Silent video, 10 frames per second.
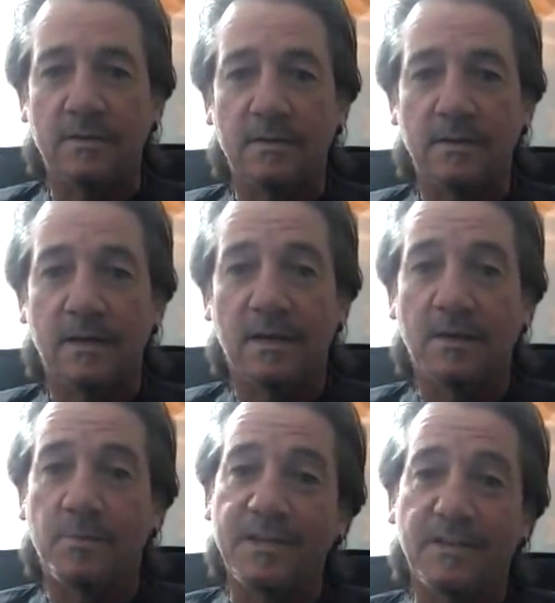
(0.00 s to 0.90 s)
And I played
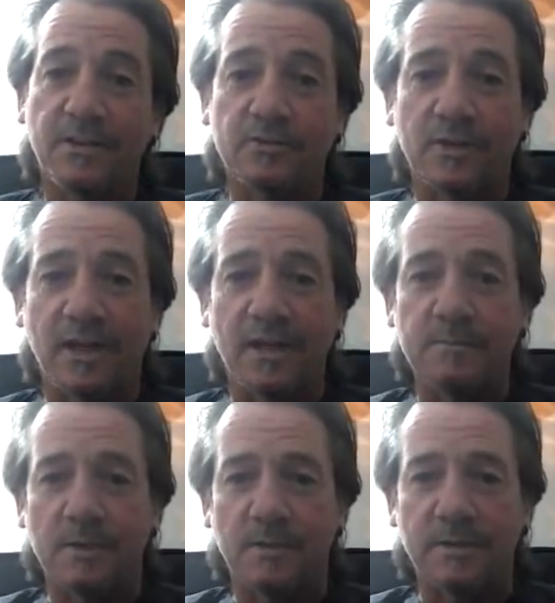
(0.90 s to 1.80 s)
300 games, so I
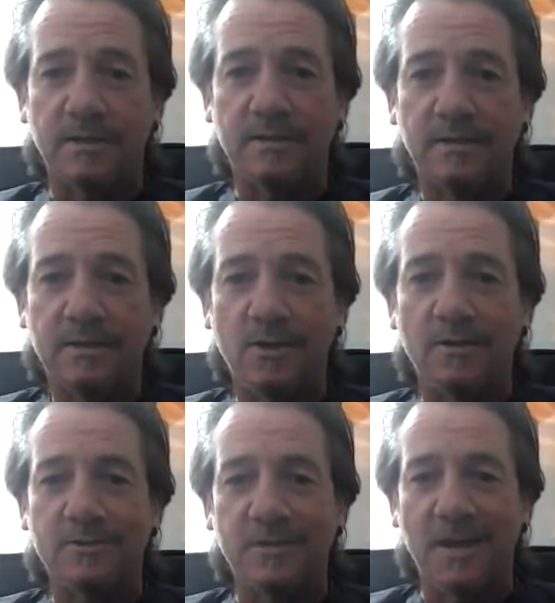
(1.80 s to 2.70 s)
can't have done
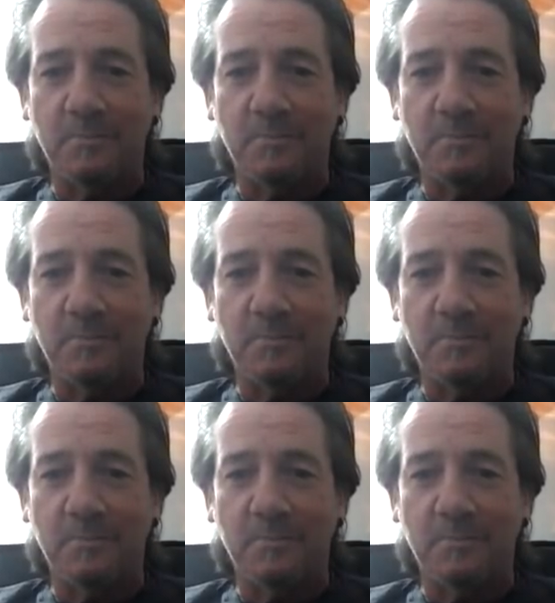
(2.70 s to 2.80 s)
that bad.